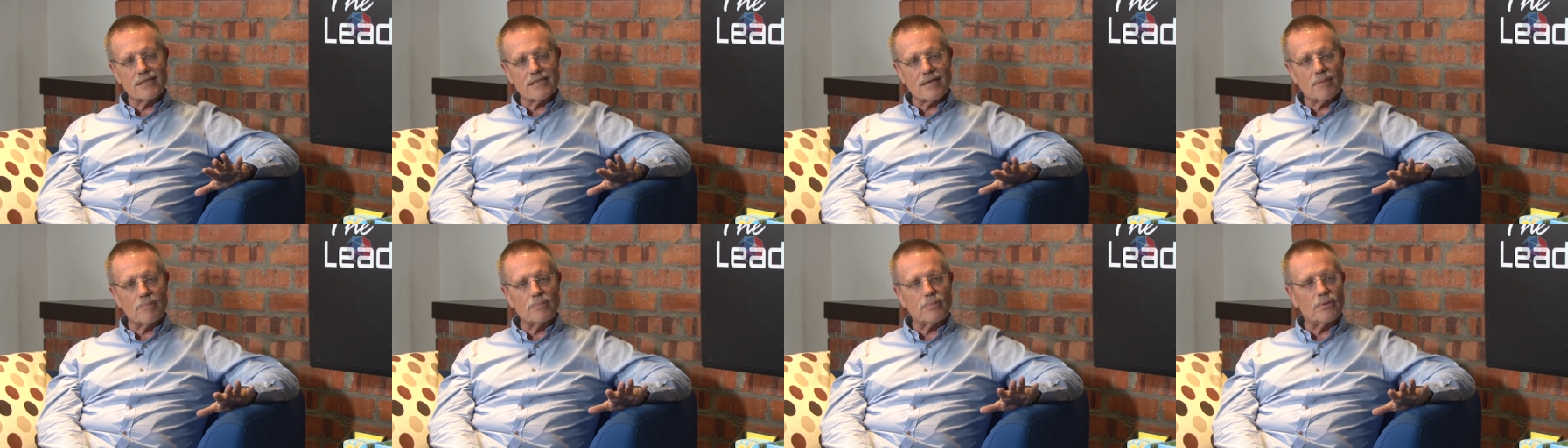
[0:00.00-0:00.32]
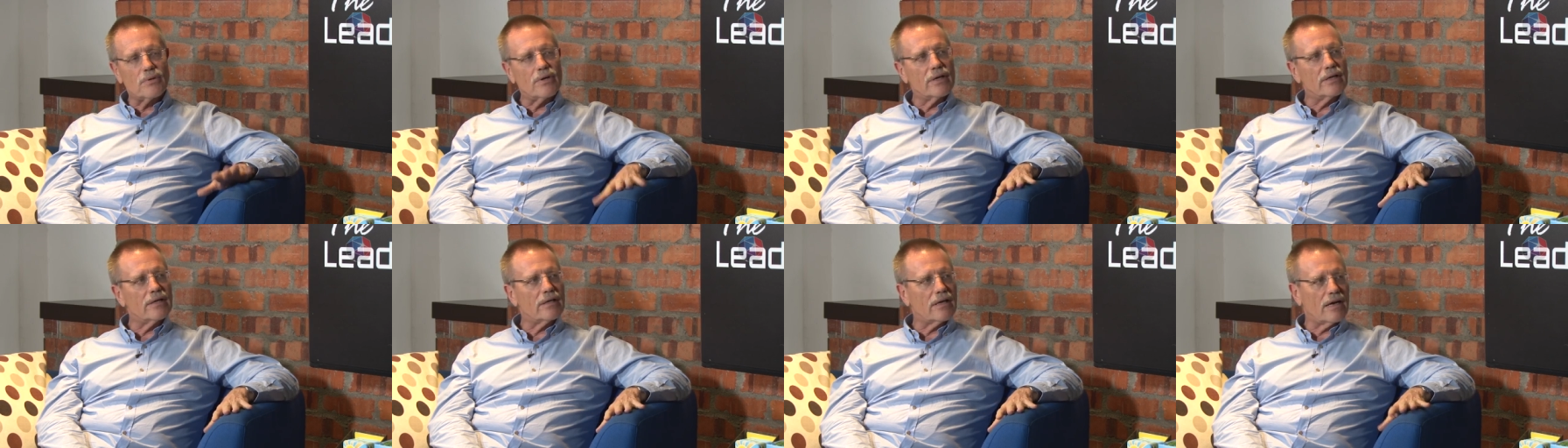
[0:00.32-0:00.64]
some
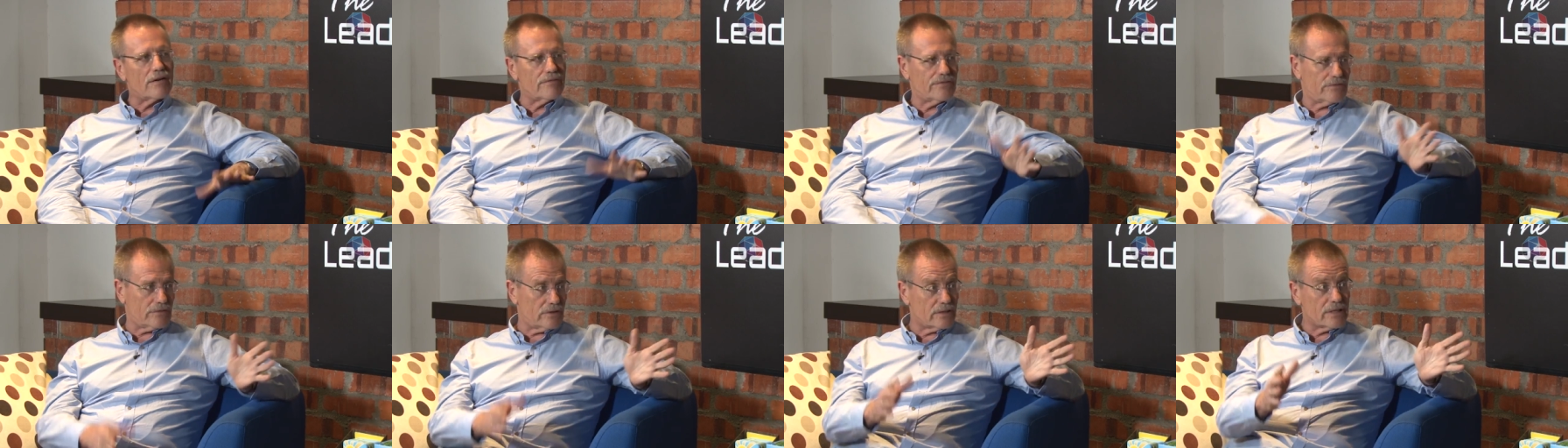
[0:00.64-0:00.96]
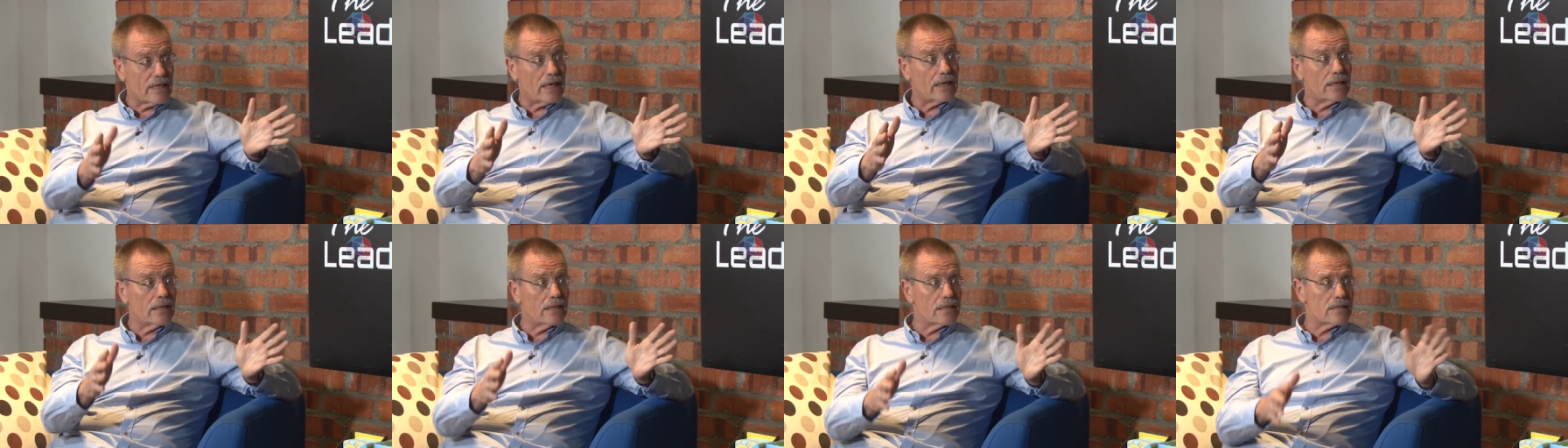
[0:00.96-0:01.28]
point after
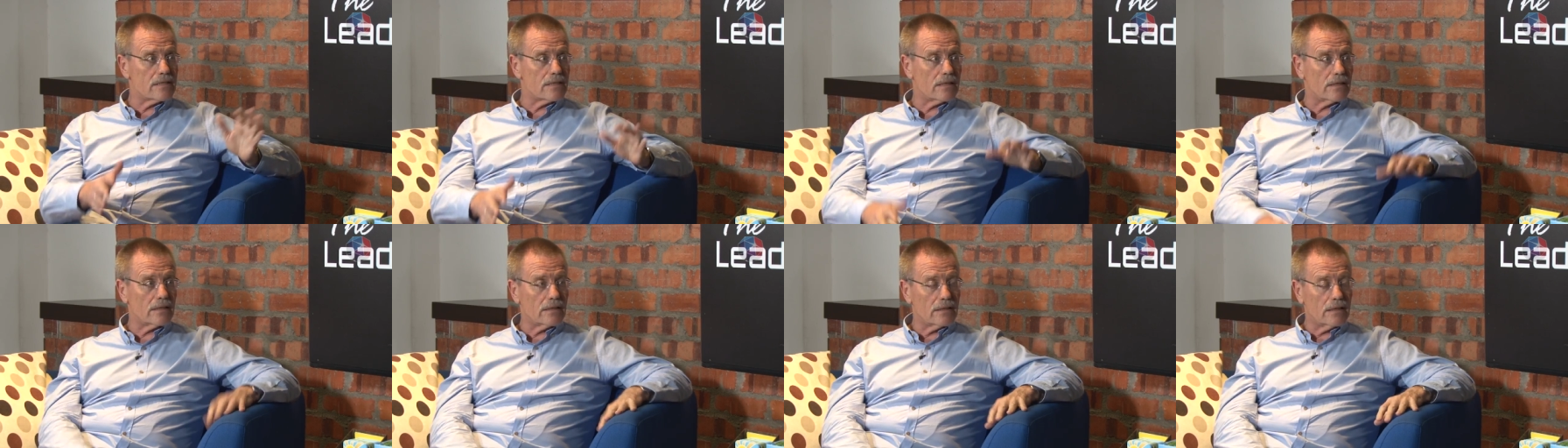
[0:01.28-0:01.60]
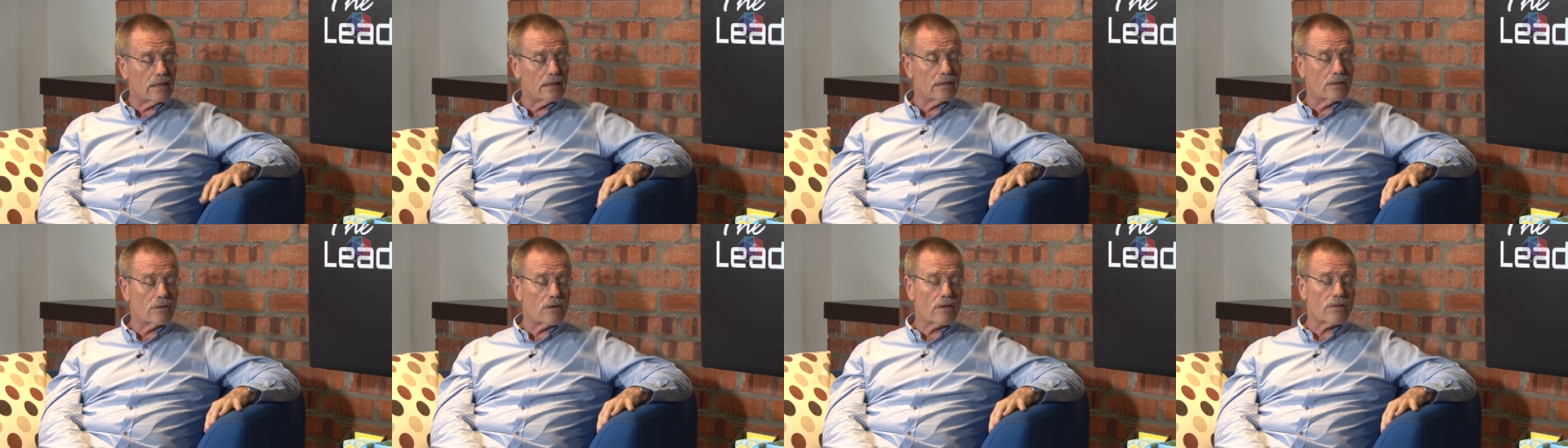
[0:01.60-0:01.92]
10 years
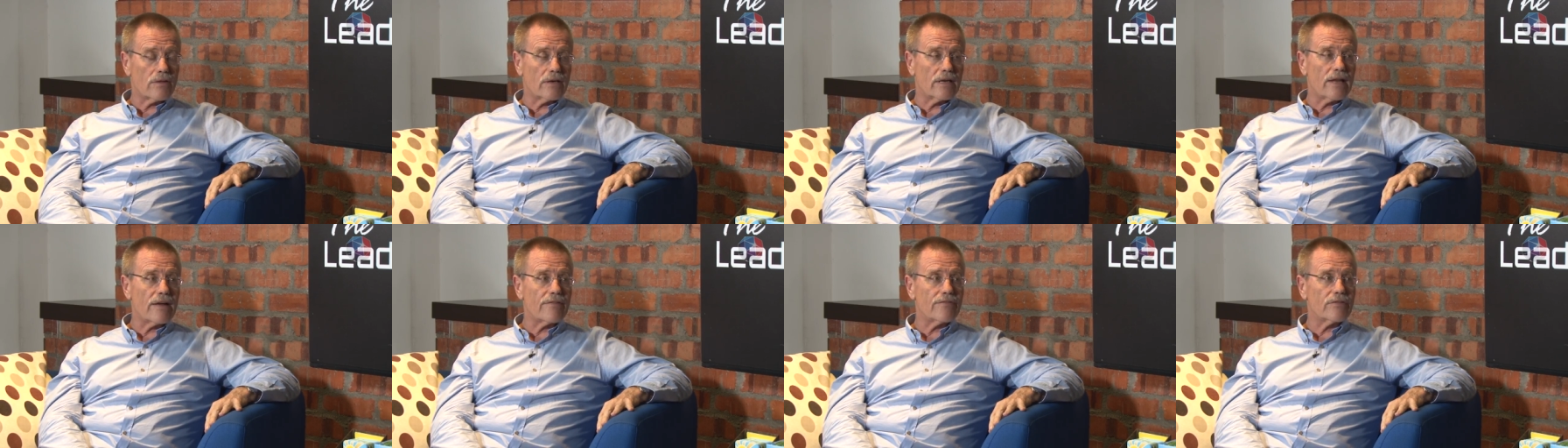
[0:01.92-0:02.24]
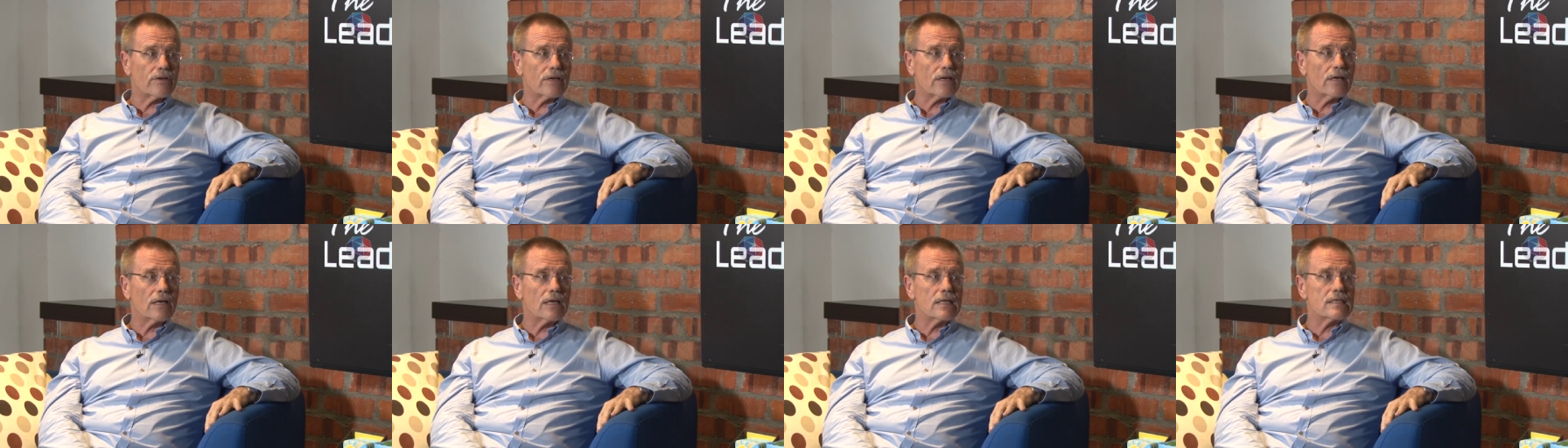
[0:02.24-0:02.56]
in Northern
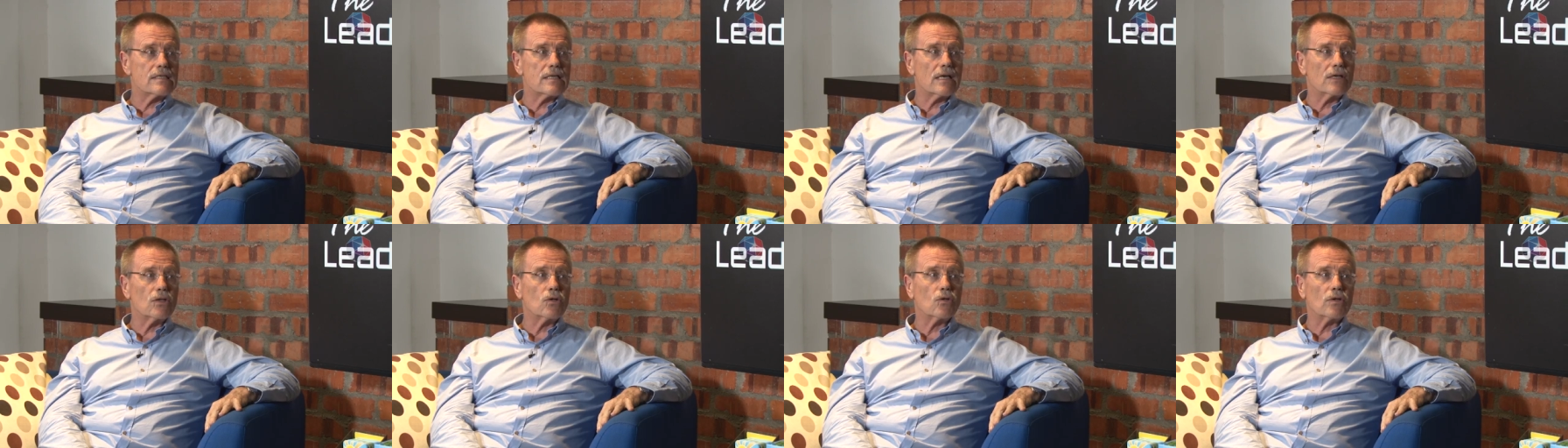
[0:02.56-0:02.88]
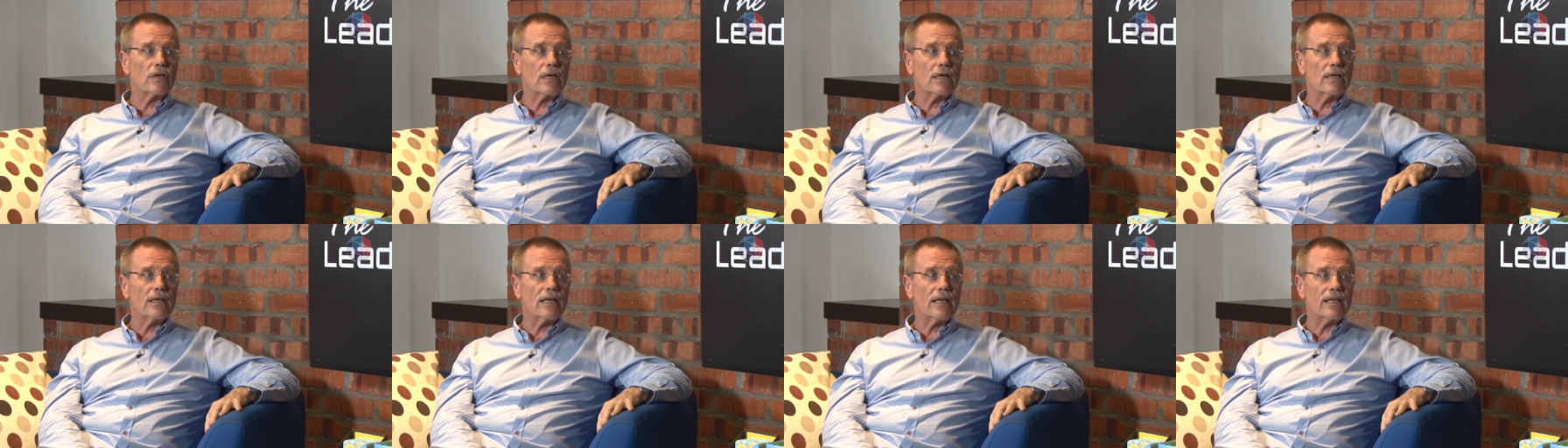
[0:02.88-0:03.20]
Africa, I said,
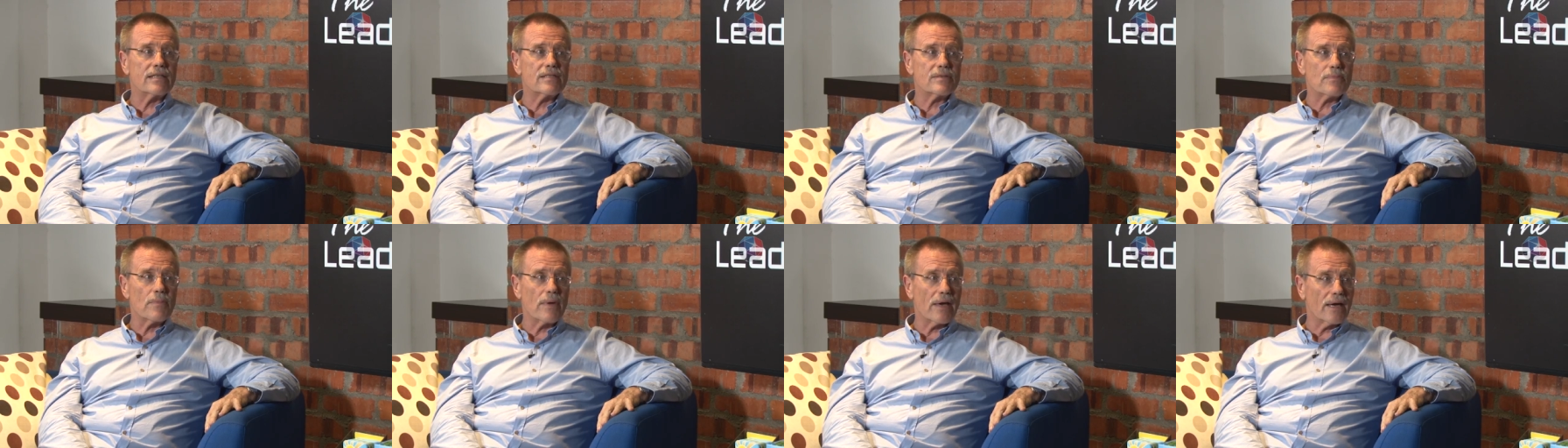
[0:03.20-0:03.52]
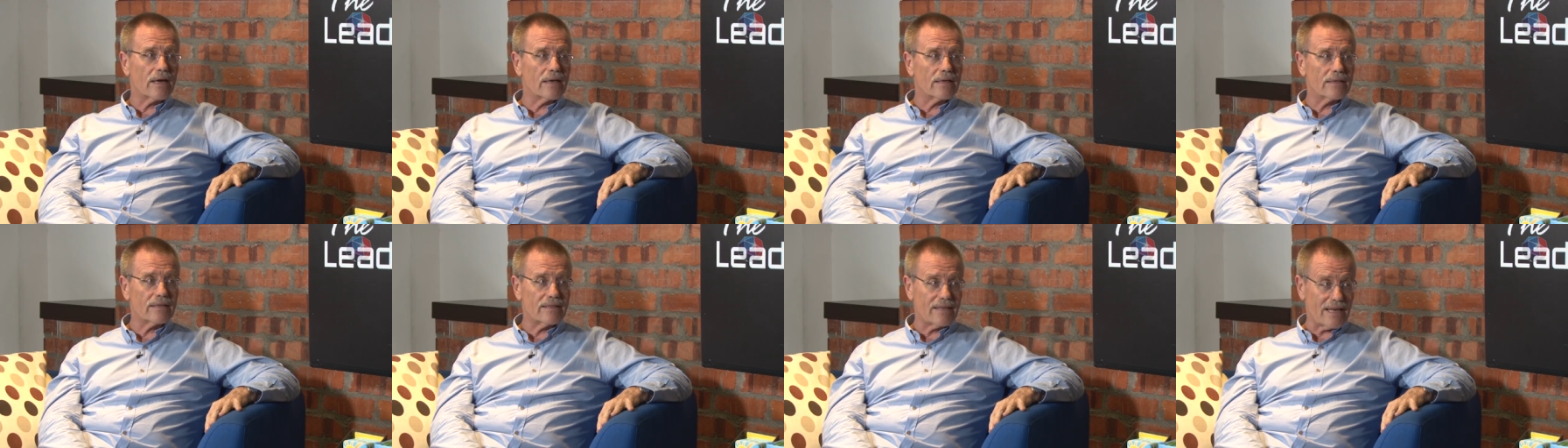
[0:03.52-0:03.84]
okay, let's
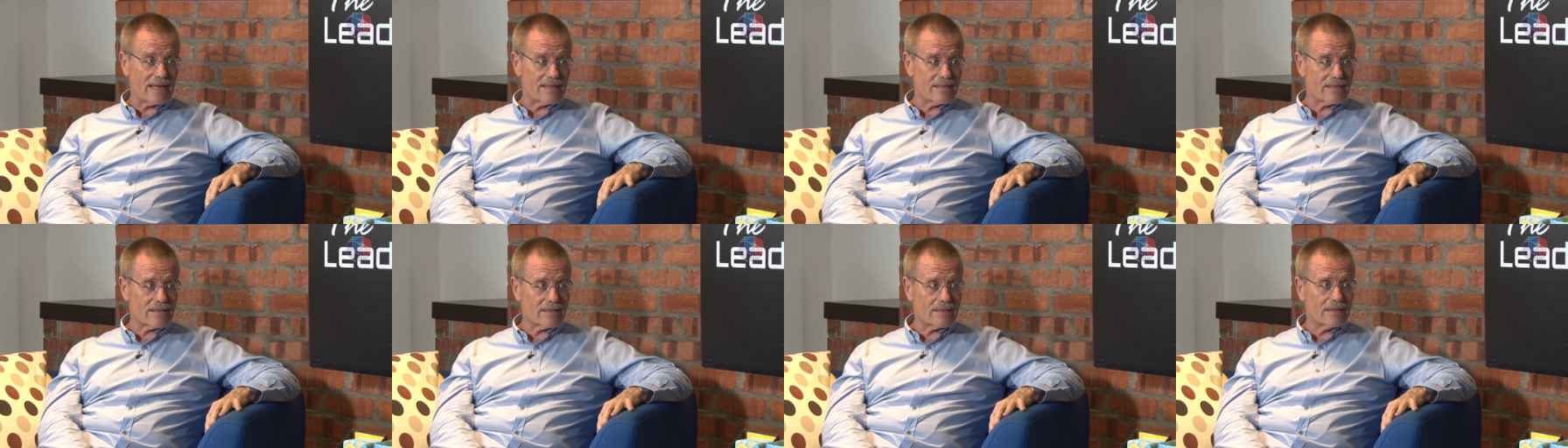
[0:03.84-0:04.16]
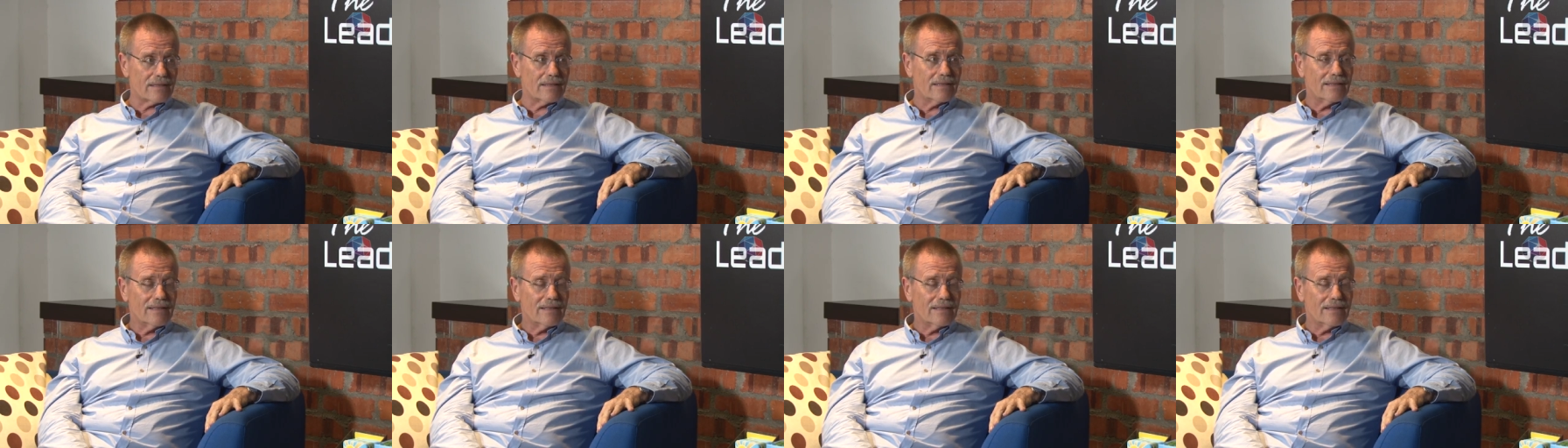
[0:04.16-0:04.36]
make a test